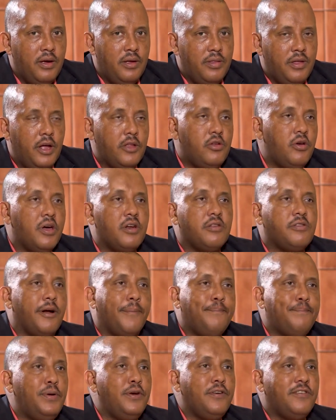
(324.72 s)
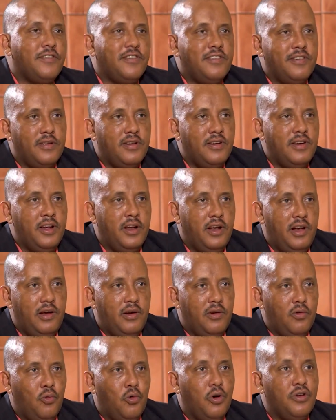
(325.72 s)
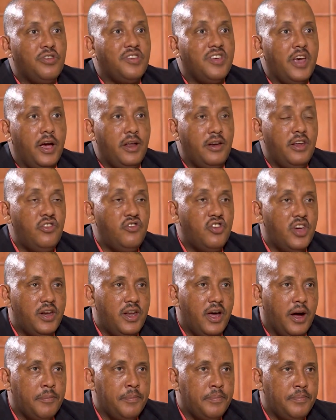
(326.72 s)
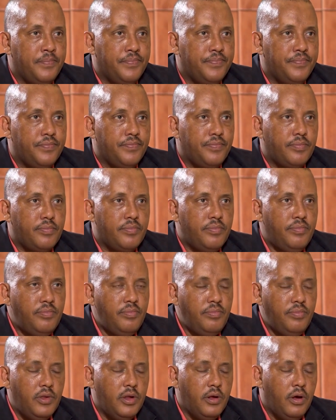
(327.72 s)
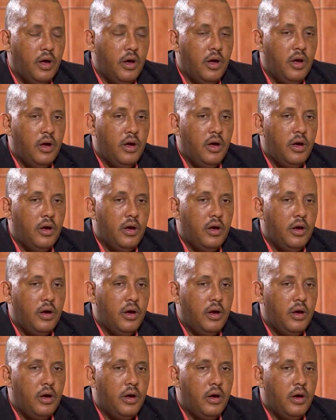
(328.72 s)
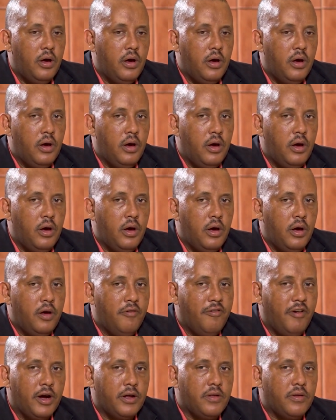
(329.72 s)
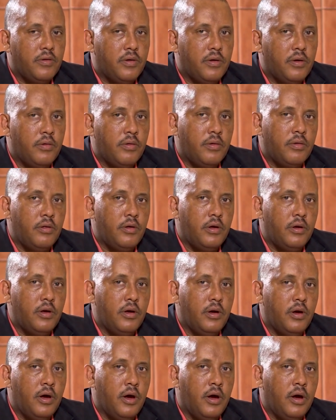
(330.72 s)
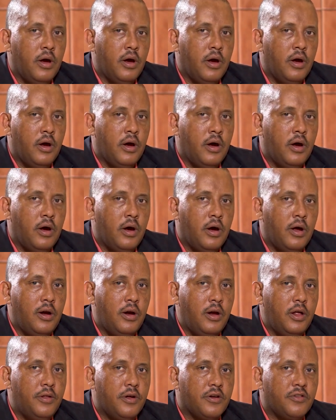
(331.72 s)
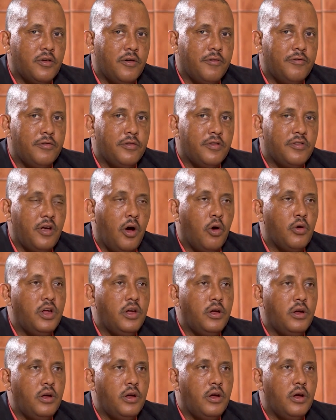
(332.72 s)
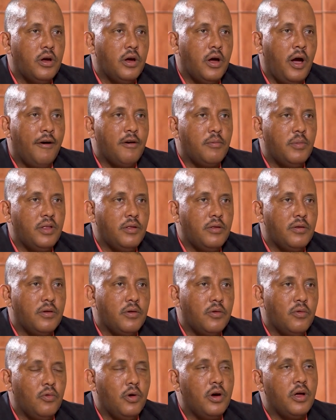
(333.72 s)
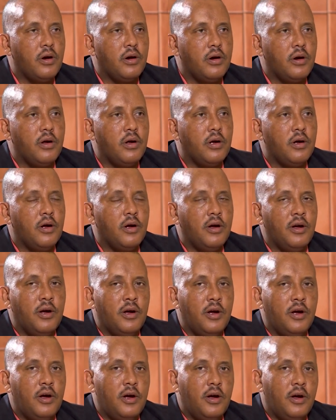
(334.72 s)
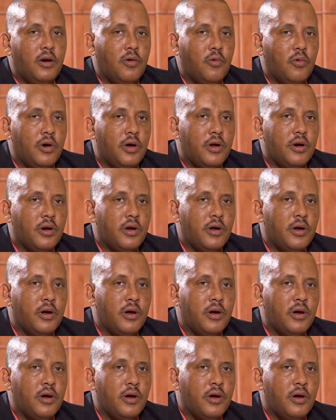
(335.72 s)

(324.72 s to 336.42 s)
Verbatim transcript: The Ethiopia Eritrea peace deal was signed in Jeddah. Mm. Uh, in fact, uh, the uh, leaders of the Saudi government were, uh, were